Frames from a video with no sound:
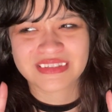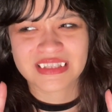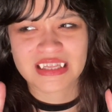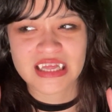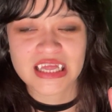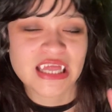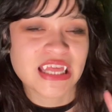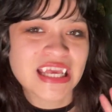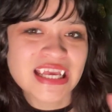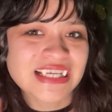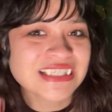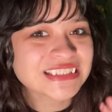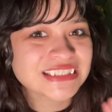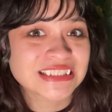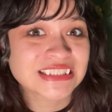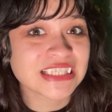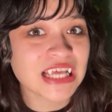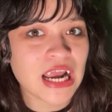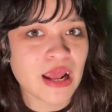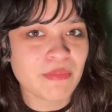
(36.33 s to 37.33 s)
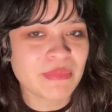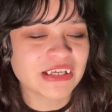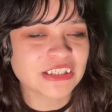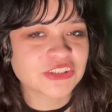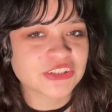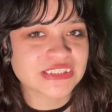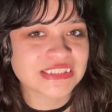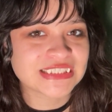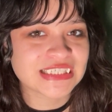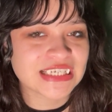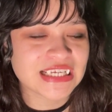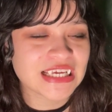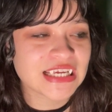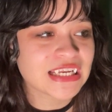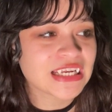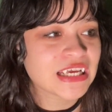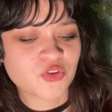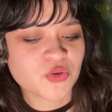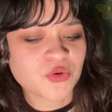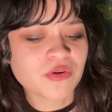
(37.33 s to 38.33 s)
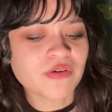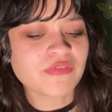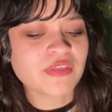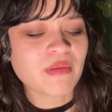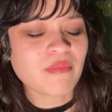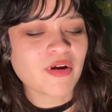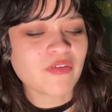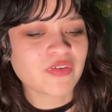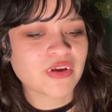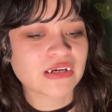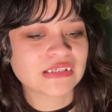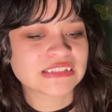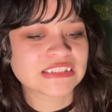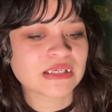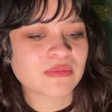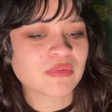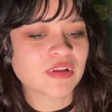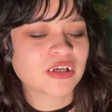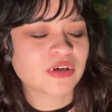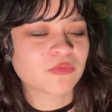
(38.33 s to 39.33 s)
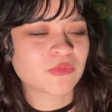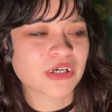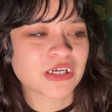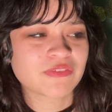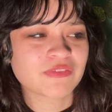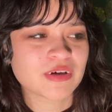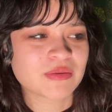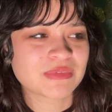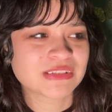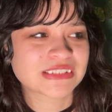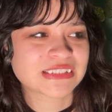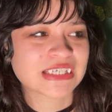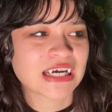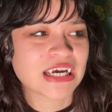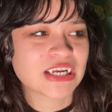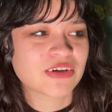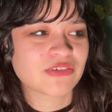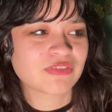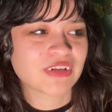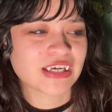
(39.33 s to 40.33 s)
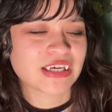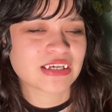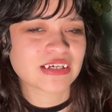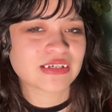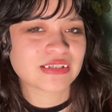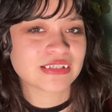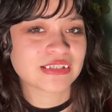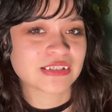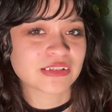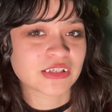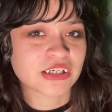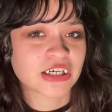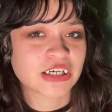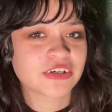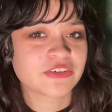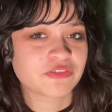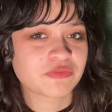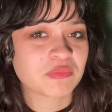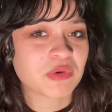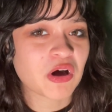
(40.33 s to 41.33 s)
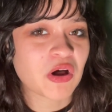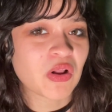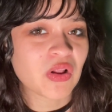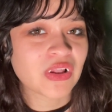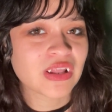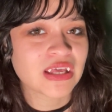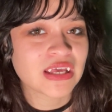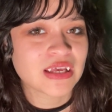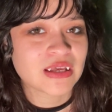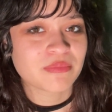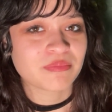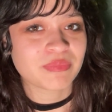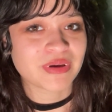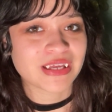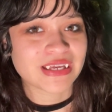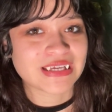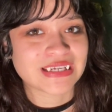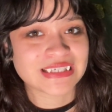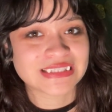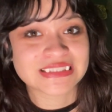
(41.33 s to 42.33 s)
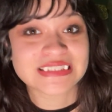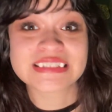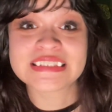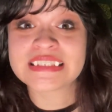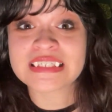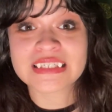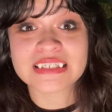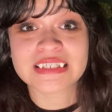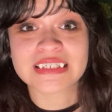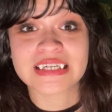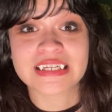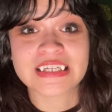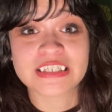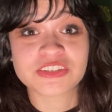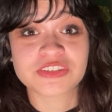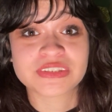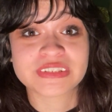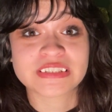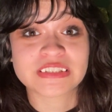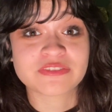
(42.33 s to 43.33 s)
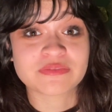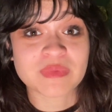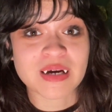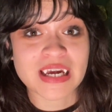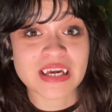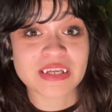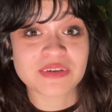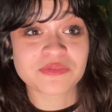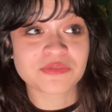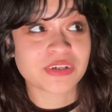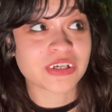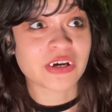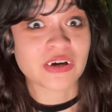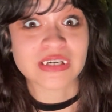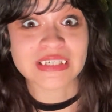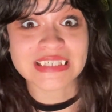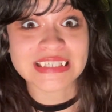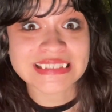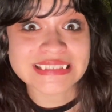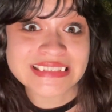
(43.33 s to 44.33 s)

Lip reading: things that I'm interested in. 2 of them are very similar. One of them is kind of like a little curveball, but it's still an interest of mine regardless.